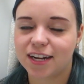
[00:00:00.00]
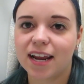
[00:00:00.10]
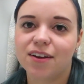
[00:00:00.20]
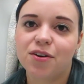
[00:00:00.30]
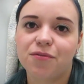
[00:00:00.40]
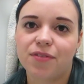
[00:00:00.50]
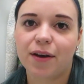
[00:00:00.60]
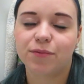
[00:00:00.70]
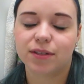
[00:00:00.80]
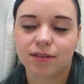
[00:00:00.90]
And I don't know if
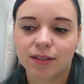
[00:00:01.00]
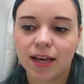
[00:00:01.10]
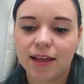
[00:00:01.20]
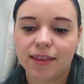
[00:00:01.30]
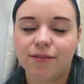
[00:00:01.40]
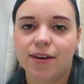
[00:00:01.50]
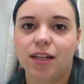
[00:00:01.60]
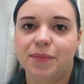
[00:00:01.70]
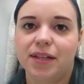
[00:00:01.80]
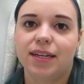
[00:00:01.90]
that was the
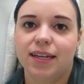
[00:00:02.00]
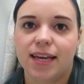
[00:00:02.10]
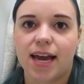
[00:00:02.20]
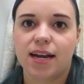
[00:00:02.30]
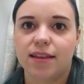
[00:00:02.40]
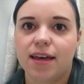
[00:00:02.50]
availability in Canada.